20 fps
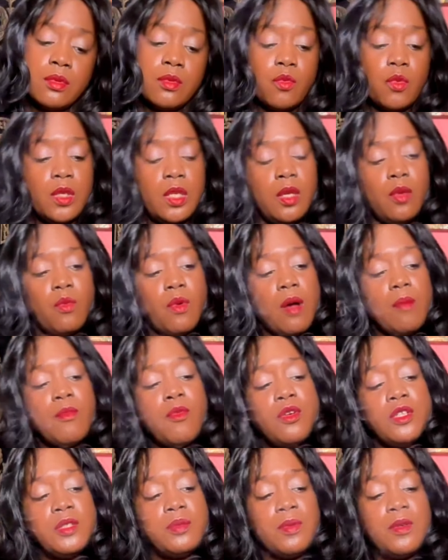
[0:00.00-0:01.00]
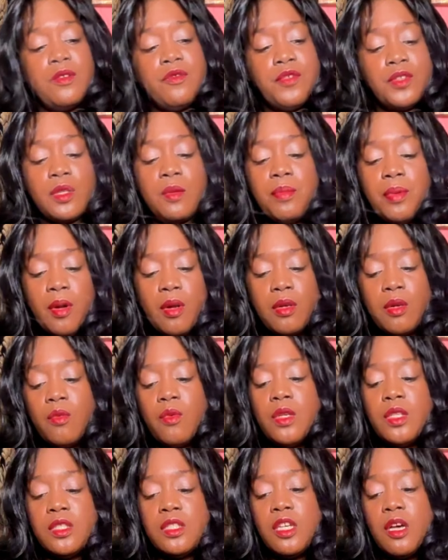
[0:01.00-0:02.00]
We need one more spirit for the partner
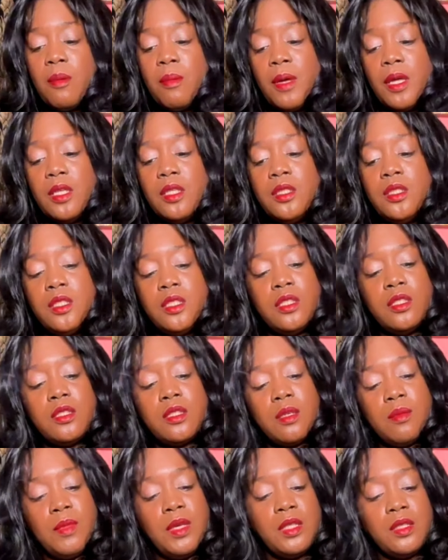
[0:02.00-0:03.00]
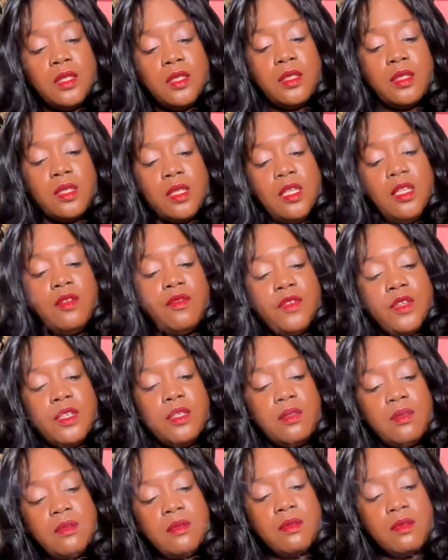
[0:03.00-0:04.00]
want to tell Pisces to make this
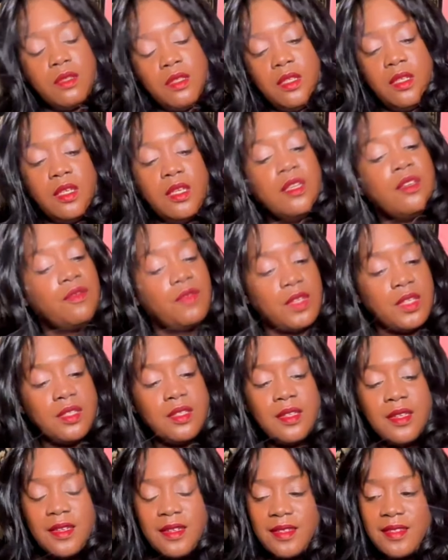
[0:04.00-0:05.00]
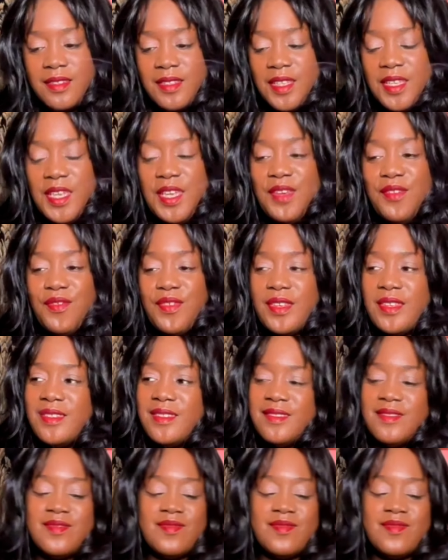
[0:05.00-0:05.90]
even, even, even.